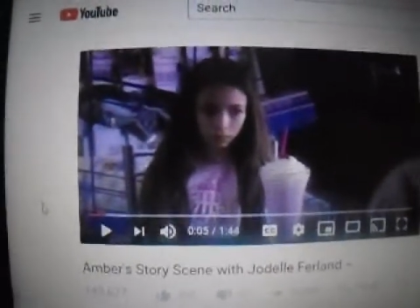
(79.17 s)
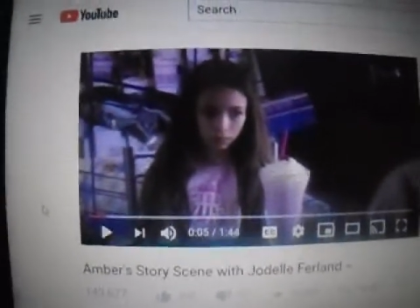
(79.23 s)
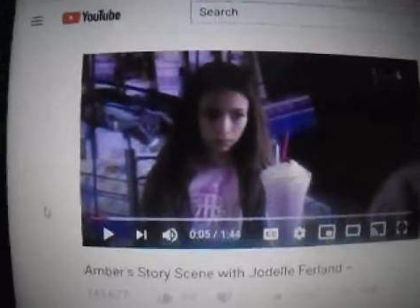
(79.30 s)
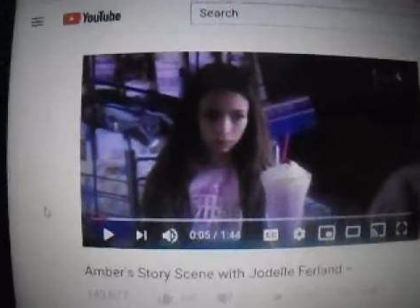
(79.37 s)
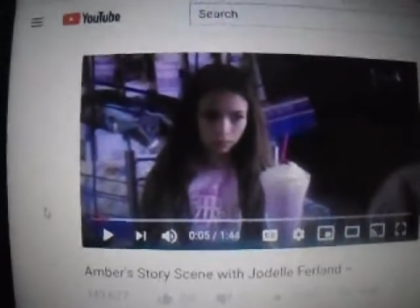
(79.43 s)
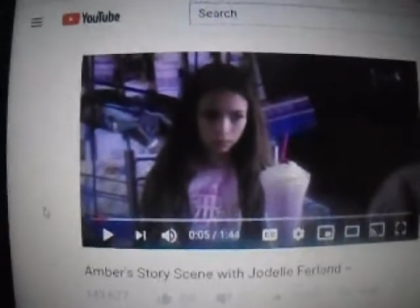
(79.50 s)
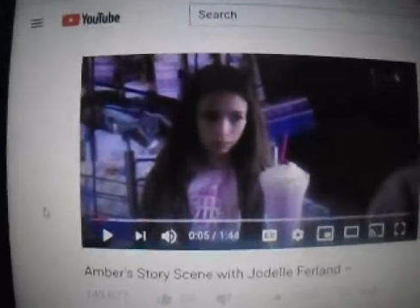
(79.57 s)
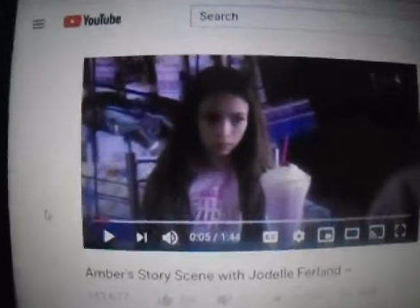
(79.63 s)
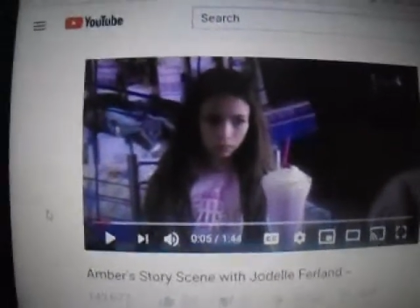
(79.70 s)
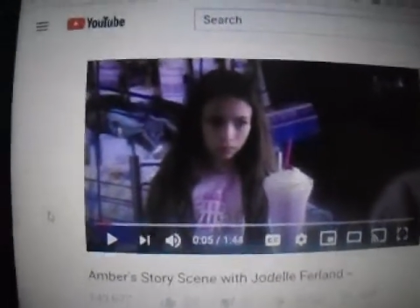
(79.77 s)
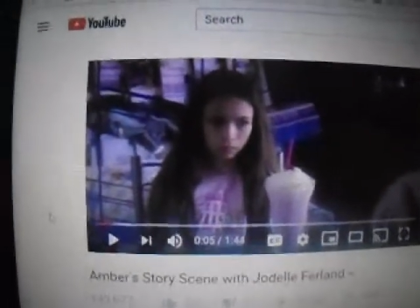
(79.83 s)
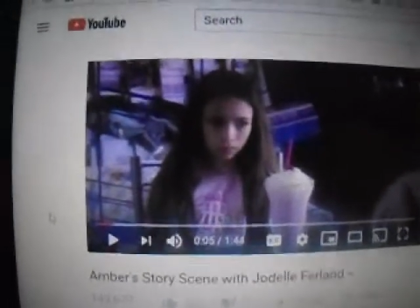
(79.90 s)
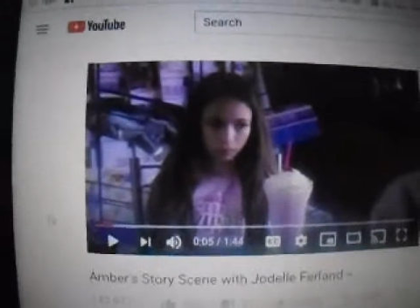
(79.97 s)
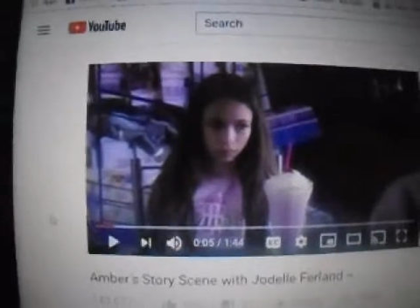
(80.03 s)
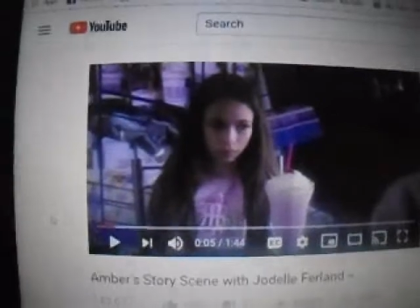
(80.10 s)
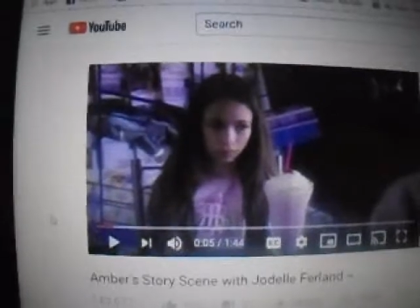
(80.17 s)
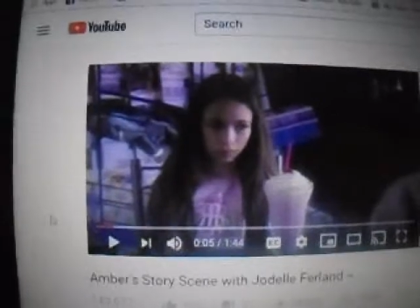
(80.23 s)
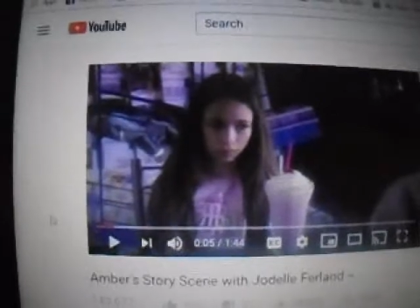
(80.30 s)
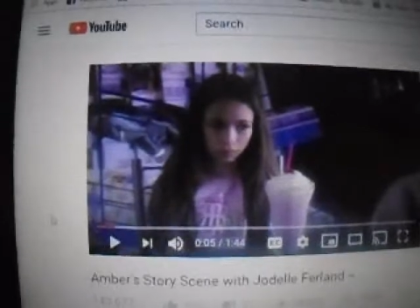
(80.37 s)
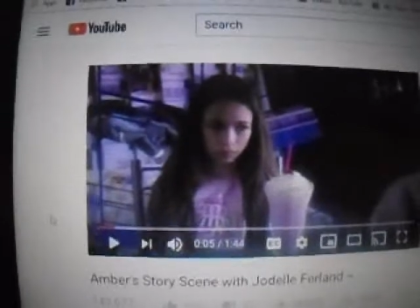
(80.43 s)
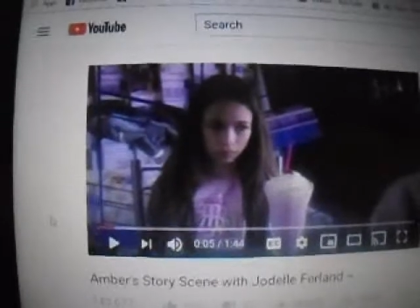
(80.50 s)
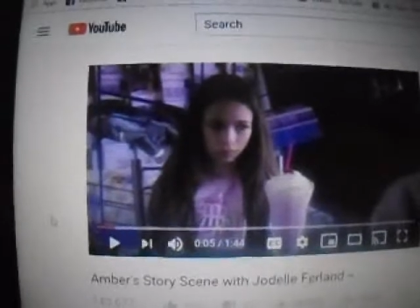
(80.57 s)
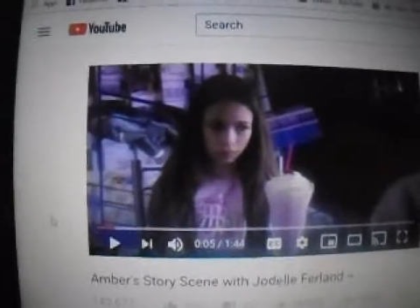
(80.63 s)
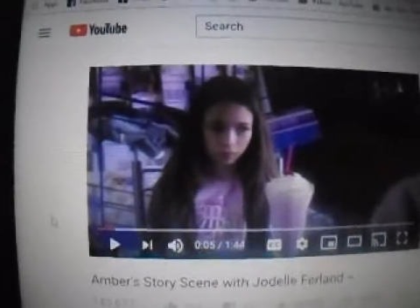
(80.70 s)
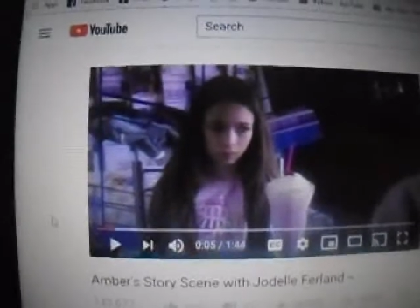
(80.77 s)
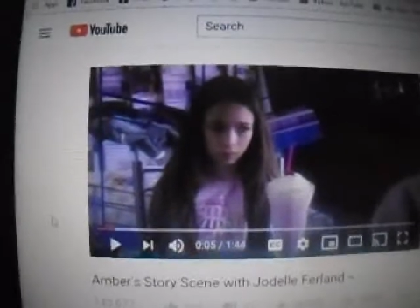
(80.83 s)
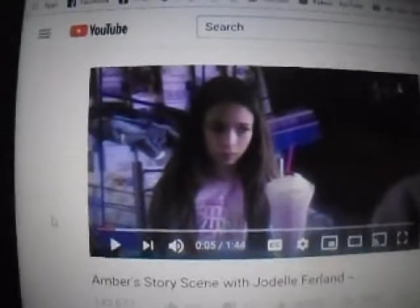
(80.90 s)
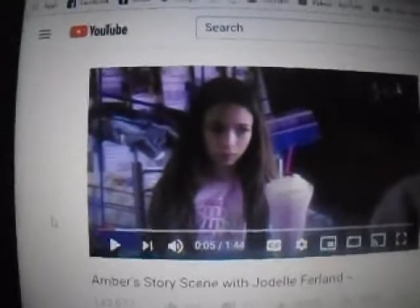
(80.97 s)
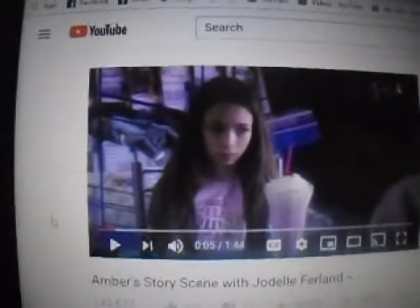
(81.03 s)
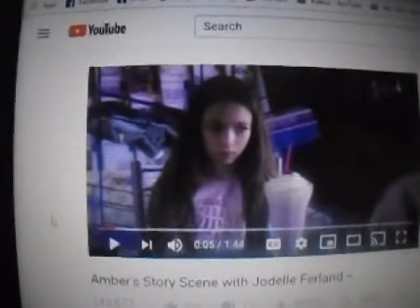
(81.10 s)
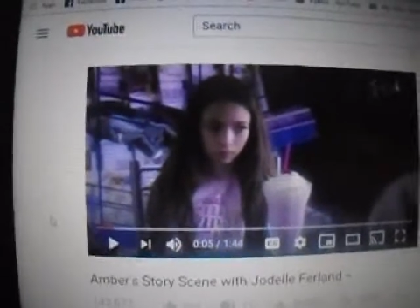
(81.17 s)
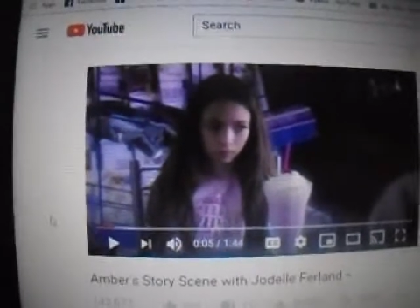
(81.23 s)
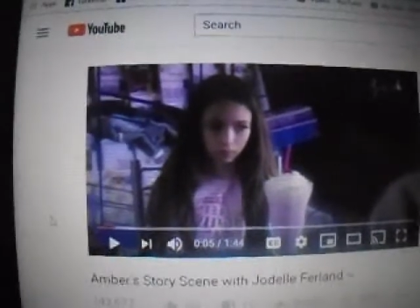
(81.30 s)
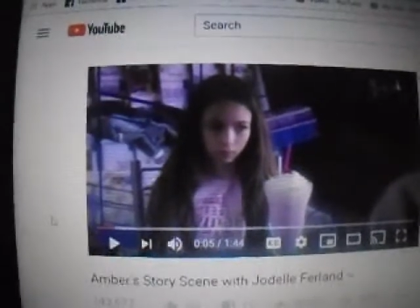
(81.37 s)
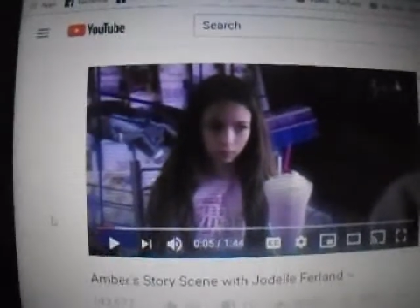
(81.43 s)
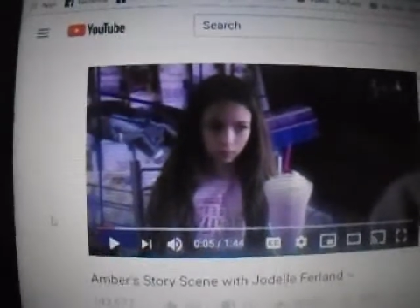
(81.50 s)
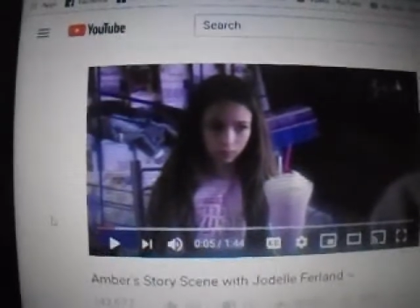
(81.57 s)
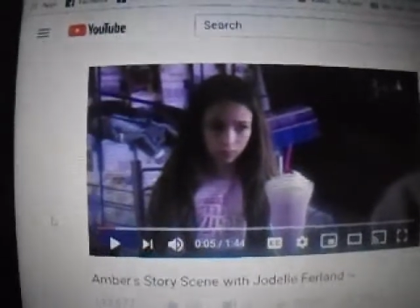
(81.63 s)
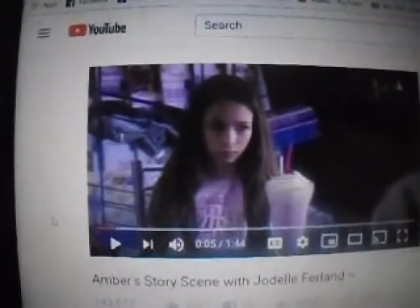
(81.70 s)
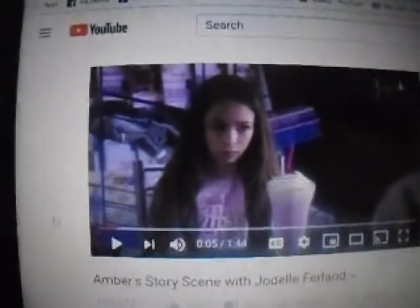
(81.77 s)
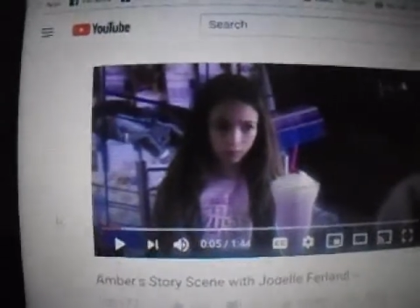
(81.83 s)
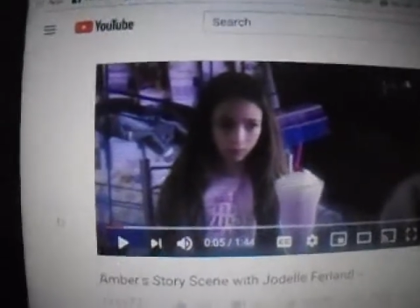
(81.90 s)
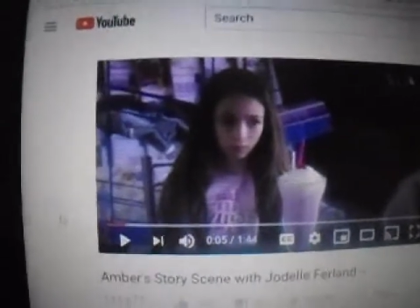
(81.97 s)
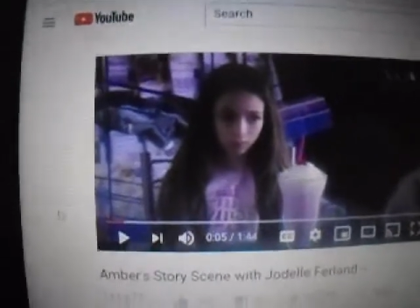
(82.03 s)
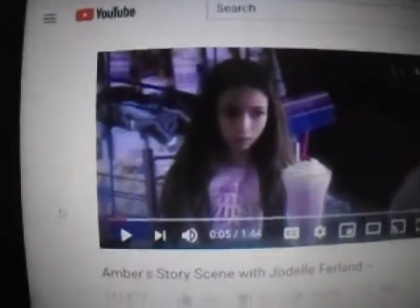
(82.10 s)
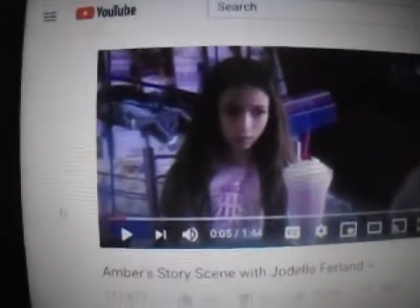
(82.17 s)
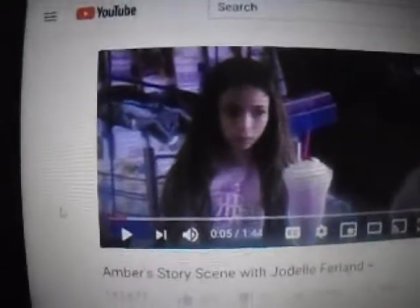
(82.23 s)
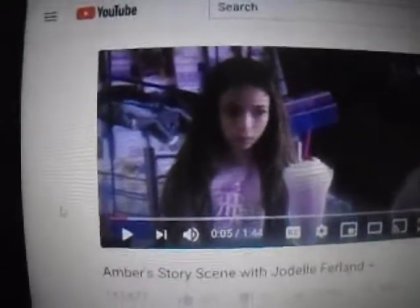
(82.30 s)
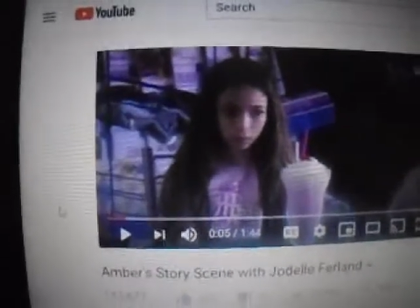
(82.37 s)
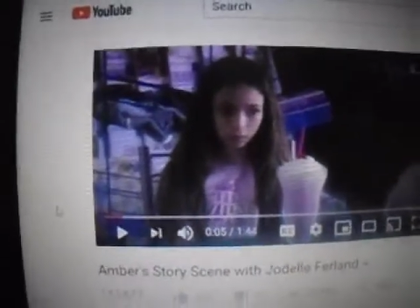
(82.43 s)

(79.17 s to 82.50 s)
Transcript: There's no clips of the reason